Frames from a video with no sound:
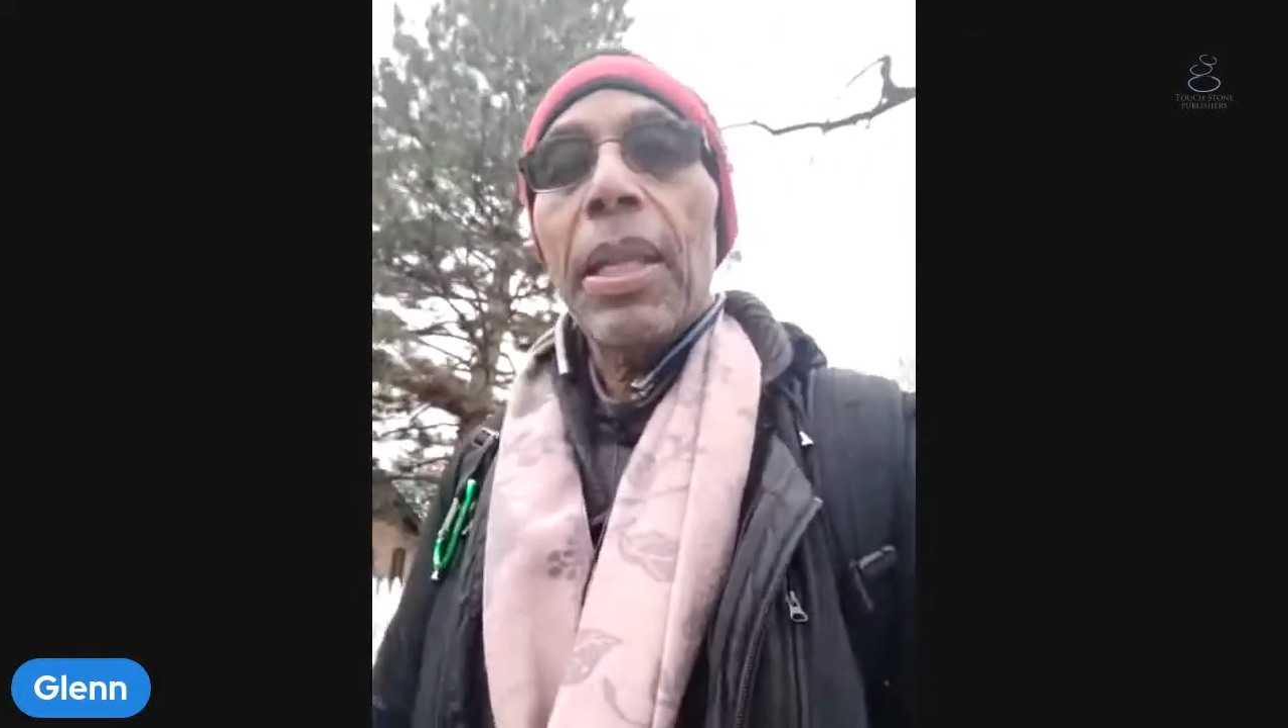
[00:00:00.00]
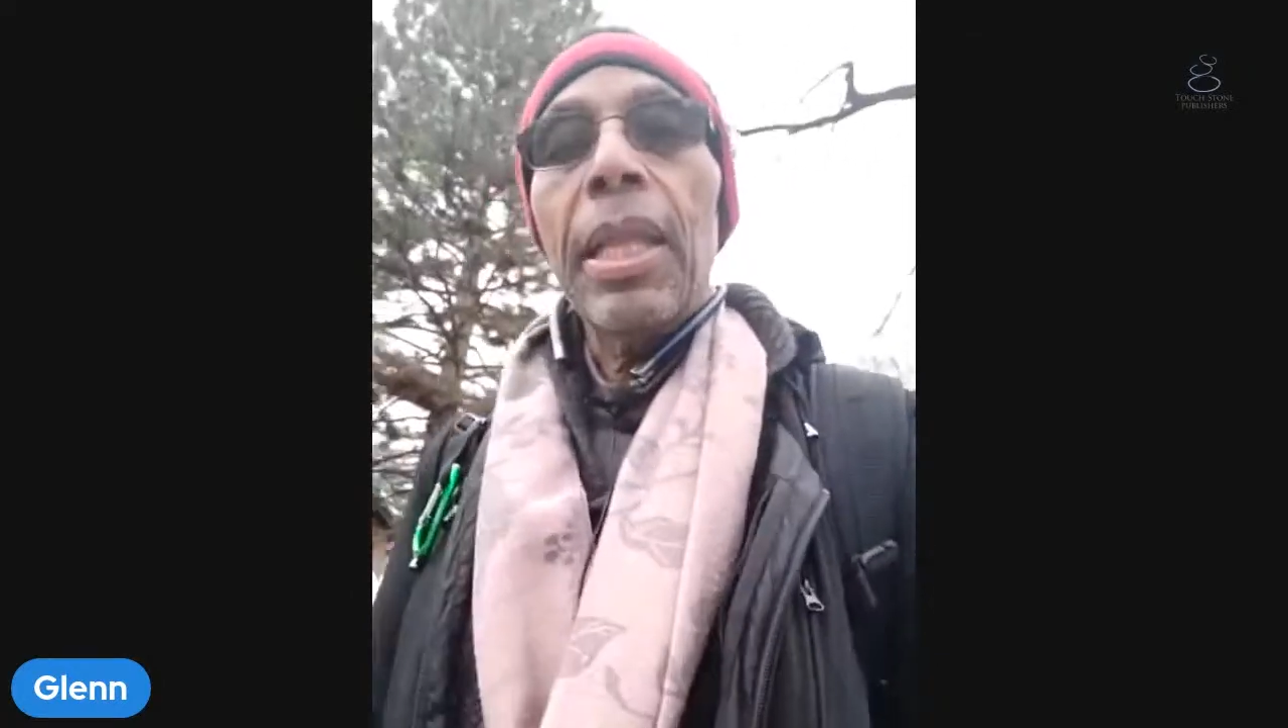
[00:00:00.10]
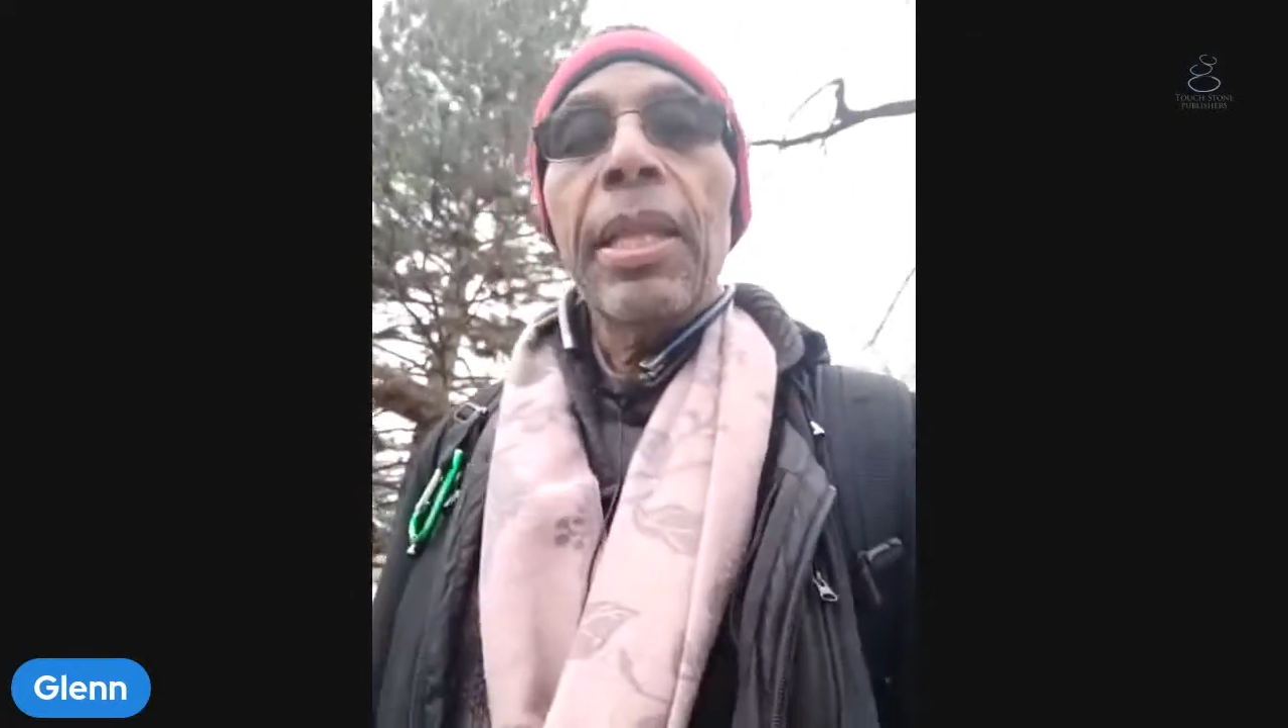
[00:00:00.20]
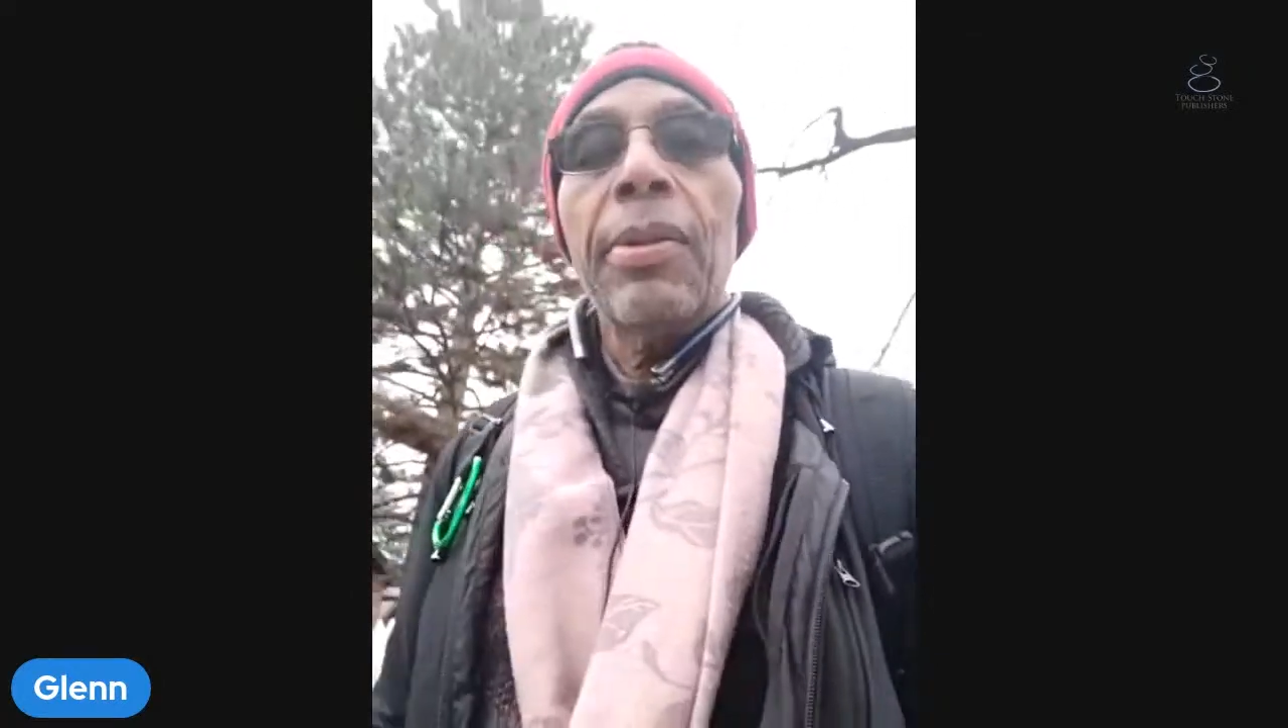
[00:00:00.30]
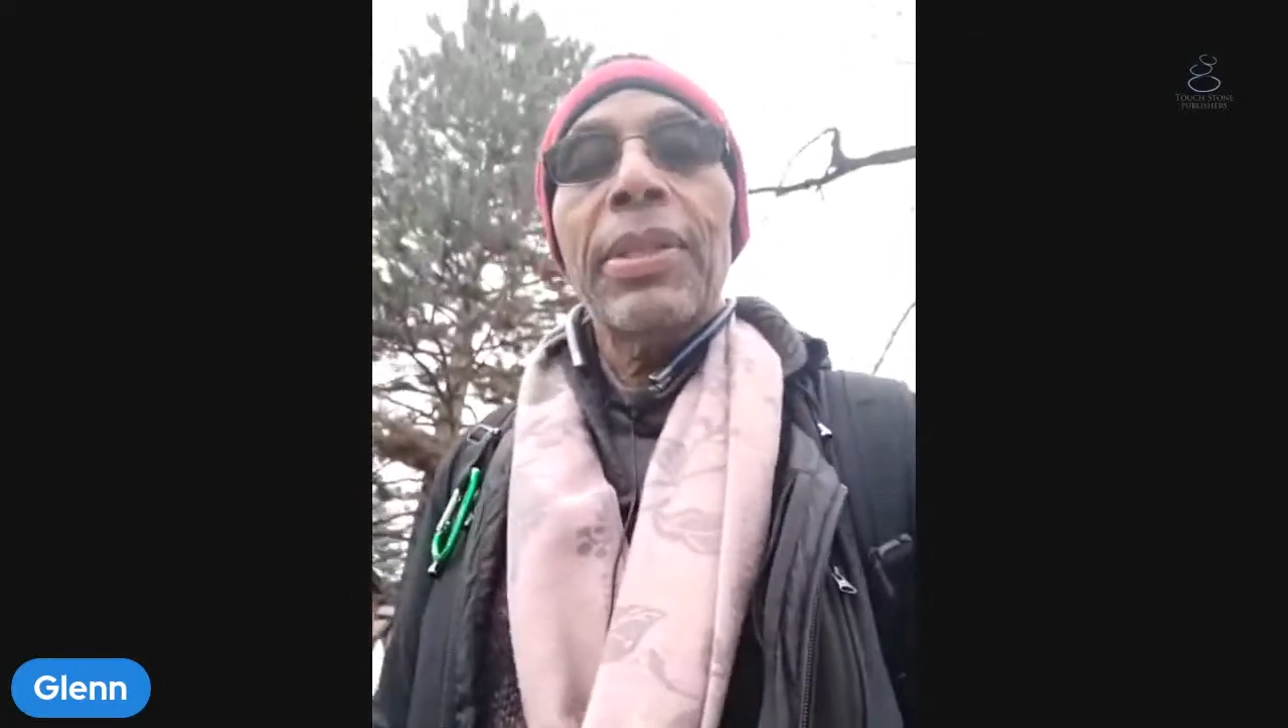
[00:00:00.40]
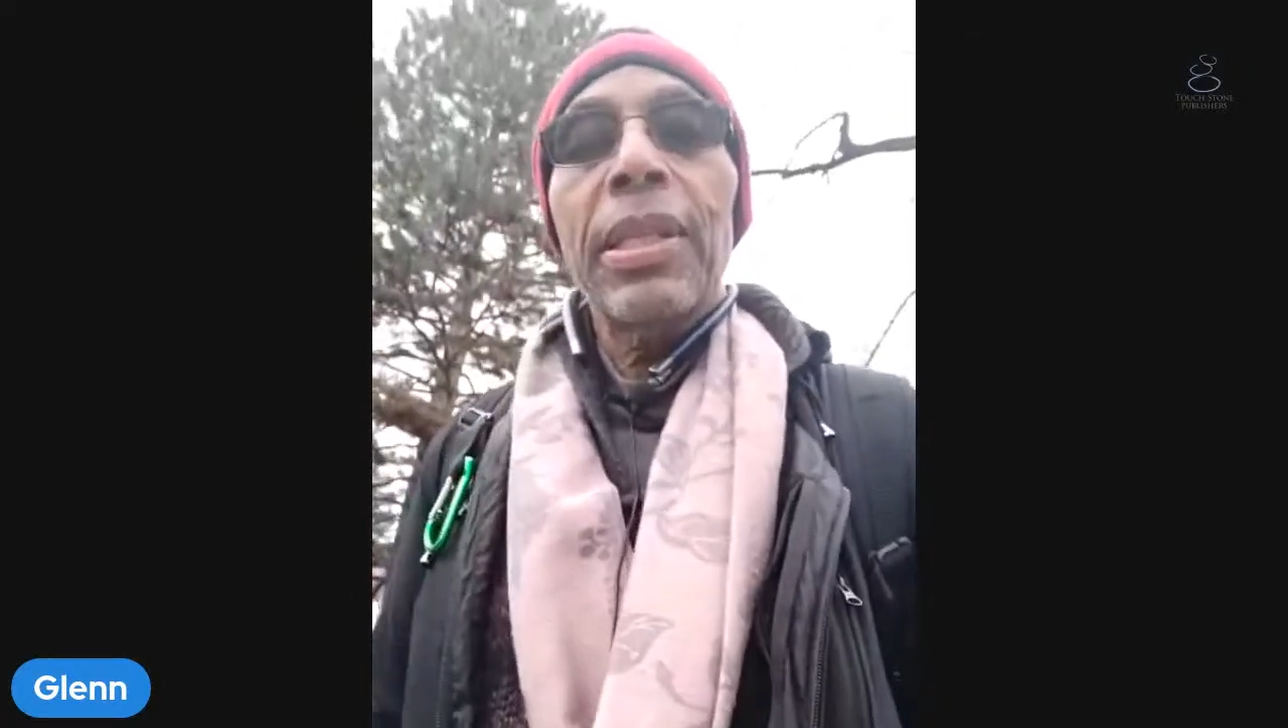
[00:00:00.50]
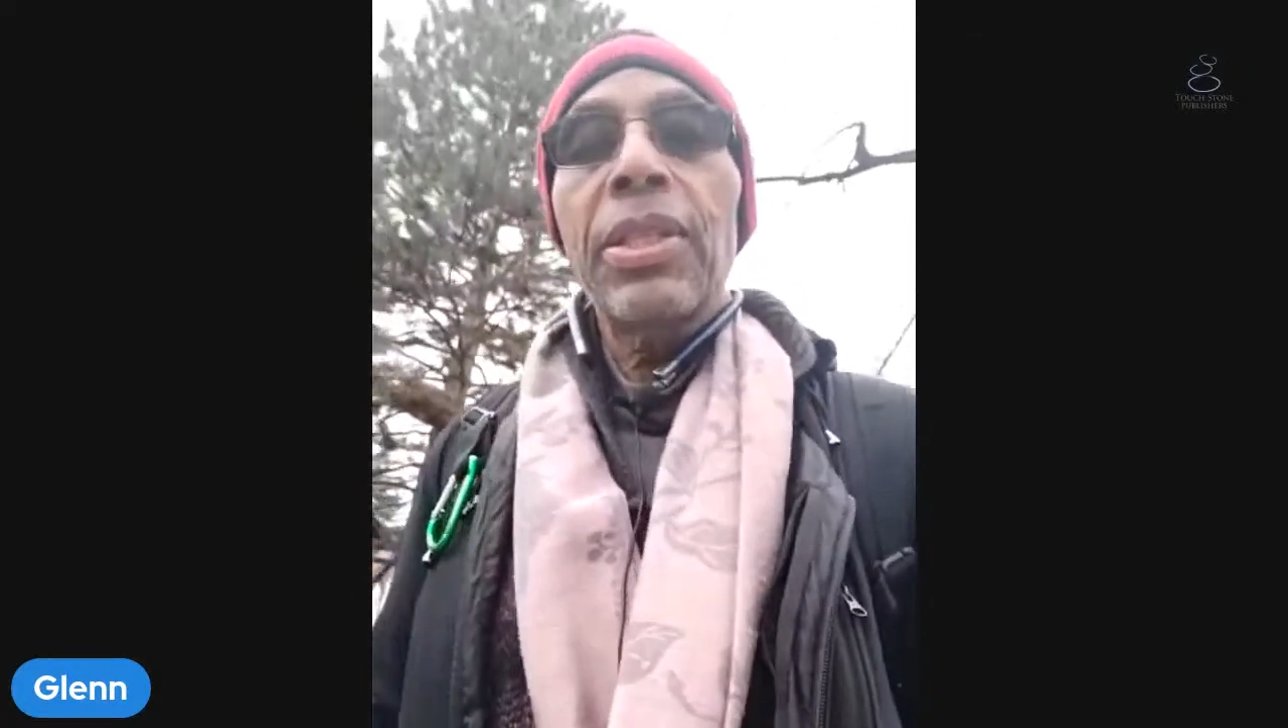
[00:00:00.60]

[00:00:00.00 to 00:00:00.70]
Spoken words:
interested in